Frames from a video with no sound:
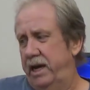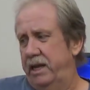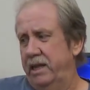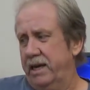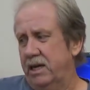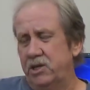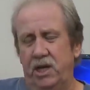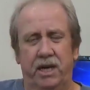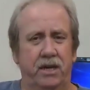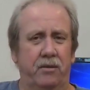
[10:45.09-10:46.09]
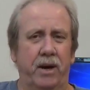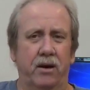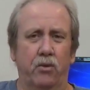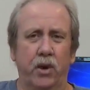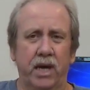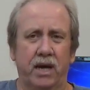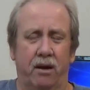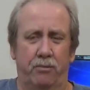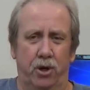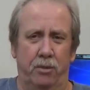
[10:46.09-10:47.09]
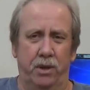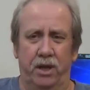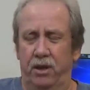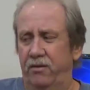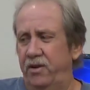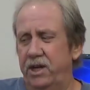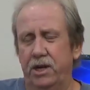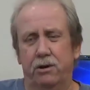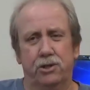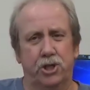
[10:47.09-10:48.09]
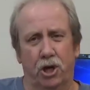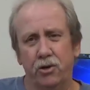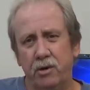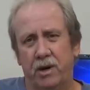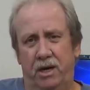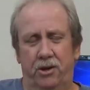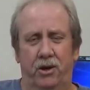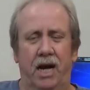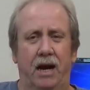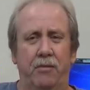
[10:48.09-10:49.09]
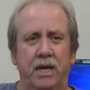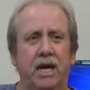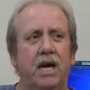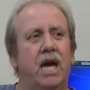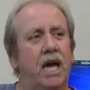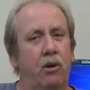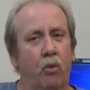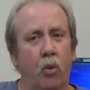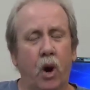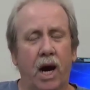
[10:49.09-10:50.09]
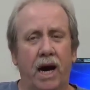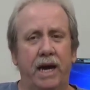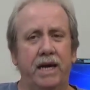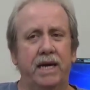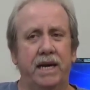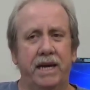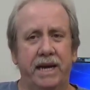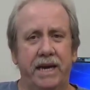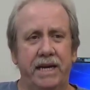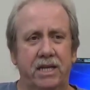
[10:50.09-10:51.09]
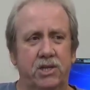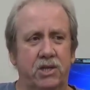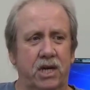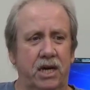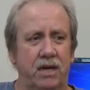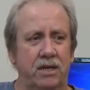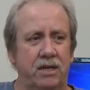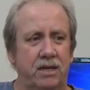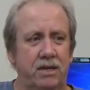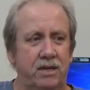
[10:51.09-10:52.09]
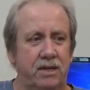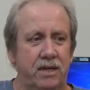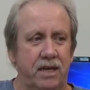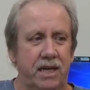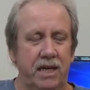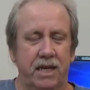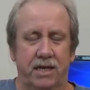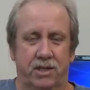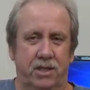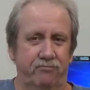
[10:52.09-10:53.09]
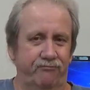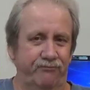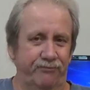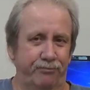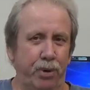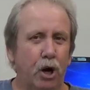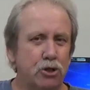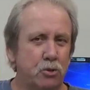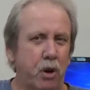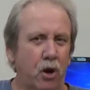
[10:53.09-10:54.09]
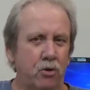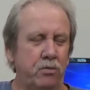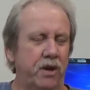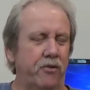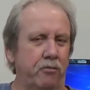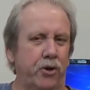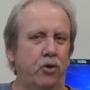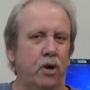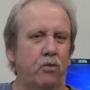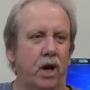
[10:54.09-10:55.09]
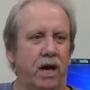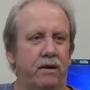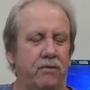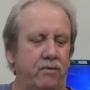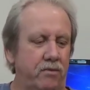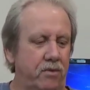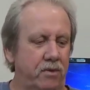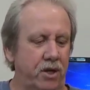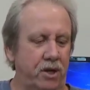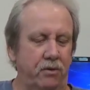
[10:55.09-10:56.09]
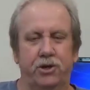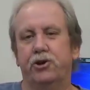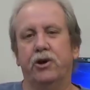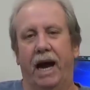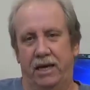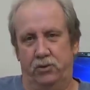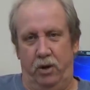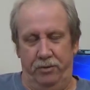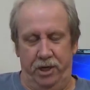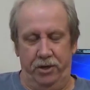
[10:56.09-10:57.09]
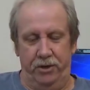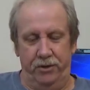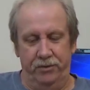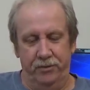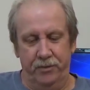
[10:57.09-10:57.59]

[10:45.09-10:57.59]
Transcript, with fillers: And like I said, in about a week, I'll put up another video and show you my other hobby and why it's uh, it's postponed me from doing what I, you know, what you guys want me to do.